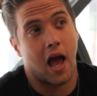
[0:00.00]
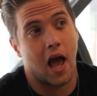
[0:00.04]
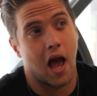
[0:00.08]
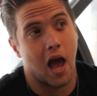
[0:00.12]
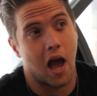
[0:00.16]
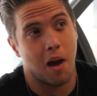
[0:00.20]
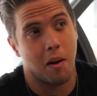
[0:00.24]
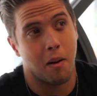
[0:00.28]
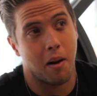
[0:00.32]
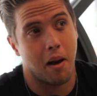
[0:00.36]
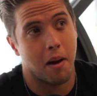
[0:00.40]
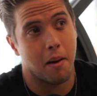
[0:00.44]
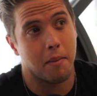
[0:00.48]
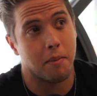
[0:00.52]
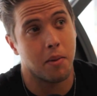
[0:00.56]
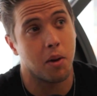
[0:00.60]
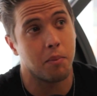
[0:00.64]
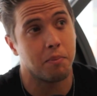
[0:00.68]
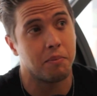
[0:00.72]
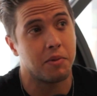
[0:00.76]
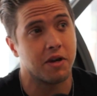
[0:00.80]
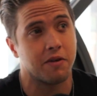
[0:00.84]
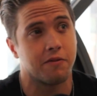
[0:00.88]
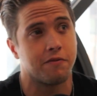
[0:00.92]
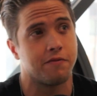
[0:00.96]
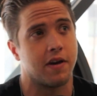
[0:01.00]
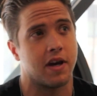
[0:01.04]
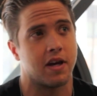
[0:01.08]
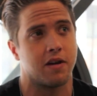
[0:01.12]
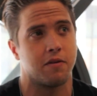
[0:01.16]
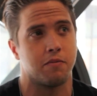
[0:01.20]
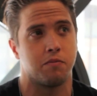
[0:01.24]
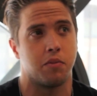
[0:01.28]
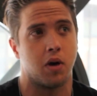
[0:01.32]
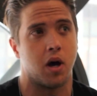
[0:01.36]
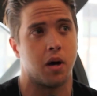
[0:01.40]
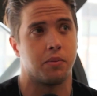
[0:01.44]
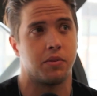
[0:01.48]
I'm a big fan
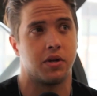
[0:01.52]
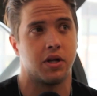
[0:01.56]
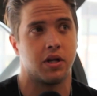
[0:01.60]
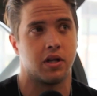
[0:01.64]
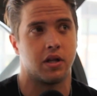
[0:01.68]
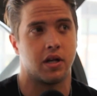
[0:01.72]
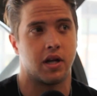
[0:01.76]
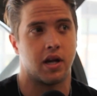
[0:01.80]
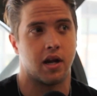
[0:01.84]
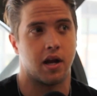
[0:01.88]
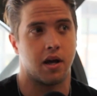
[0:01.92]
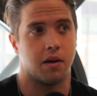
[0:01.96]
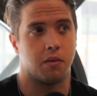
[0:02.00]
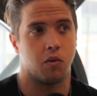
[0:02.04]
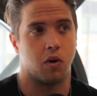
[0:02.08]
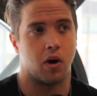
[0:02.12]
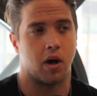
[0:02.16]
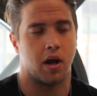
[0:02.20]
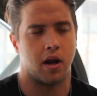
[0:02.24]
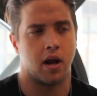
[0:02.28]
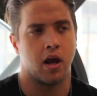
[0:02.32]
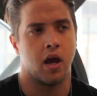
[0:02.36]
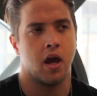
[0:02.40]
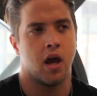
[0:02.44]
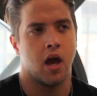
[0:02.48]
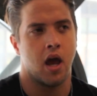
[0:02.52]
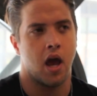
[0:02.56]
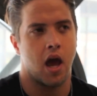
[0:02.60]
of Bob Dylan, and